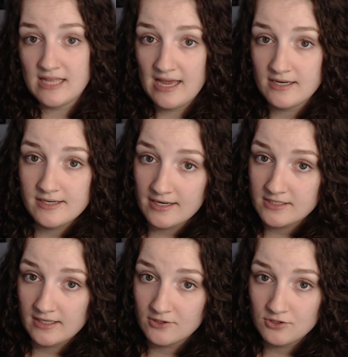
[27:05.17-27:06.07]
head to take to
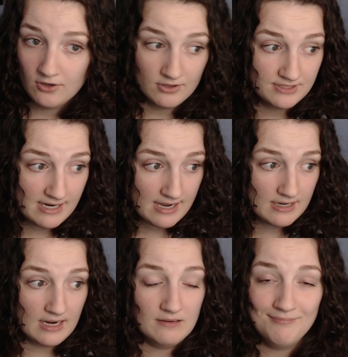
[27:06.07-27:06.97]
get to her dad,
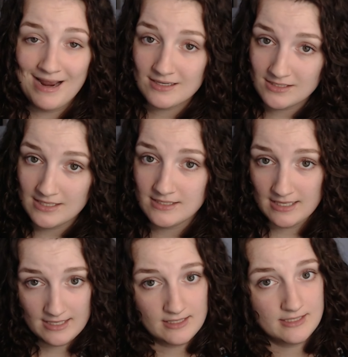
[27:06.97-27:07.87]
and Max needs the
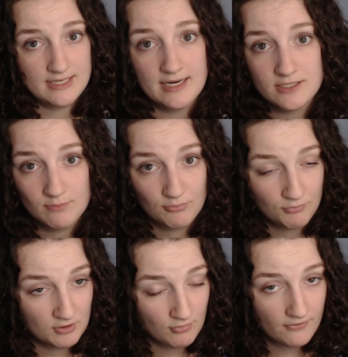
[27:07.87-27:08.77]
head to take to
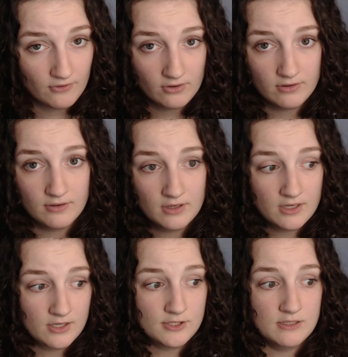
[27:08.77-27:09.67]
the Brotherhood
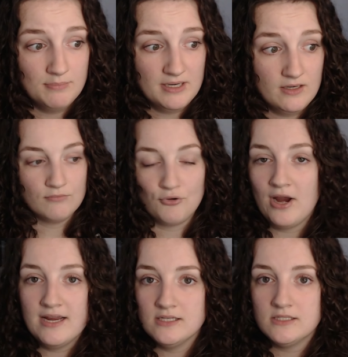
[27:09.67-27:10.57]
to be
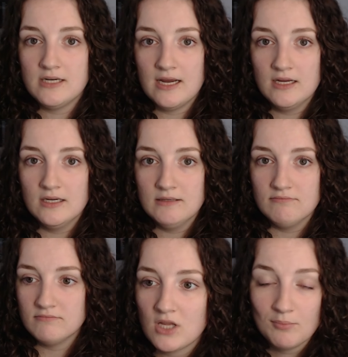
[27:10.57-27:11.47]
praised and
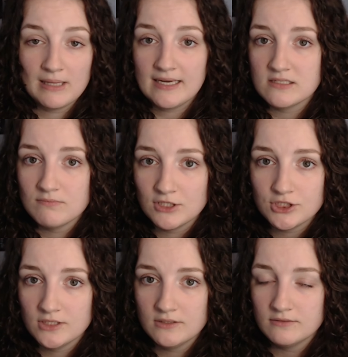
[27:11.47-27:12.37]
complete his
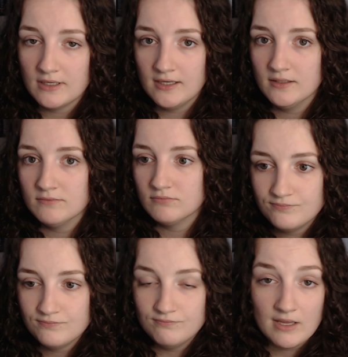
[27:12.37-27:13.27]
mission and
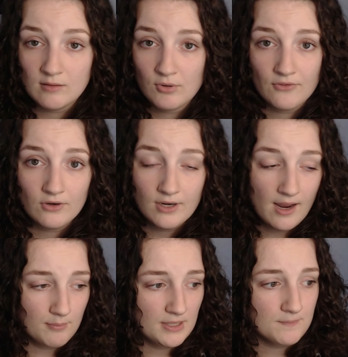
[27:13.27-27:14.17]
make the Brotherhood
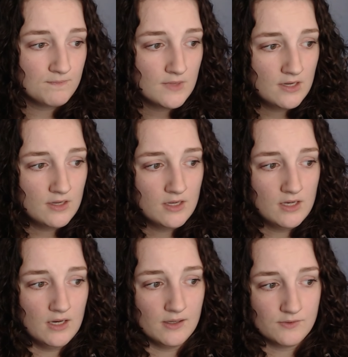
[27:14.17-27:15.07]
happy.
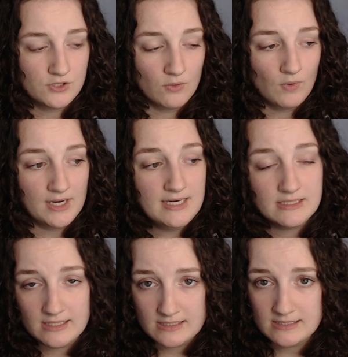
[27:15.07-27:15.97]
So what he
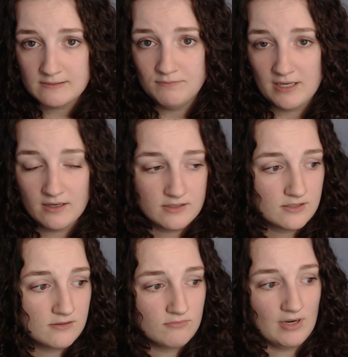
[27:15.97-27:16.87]
does,
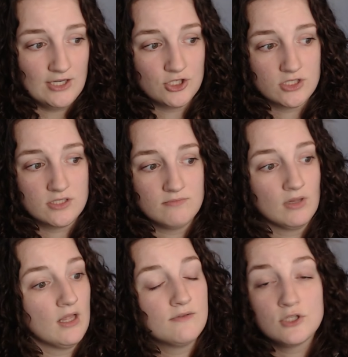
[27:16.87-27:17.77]
because he just
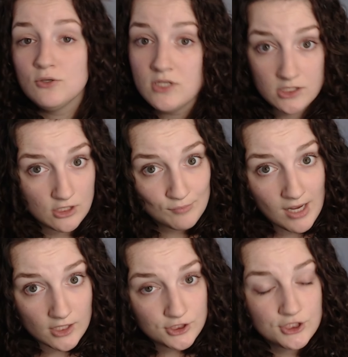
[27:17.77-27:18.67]
loves Lucy so
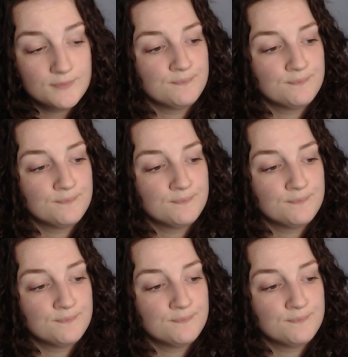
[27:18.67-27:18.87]
much,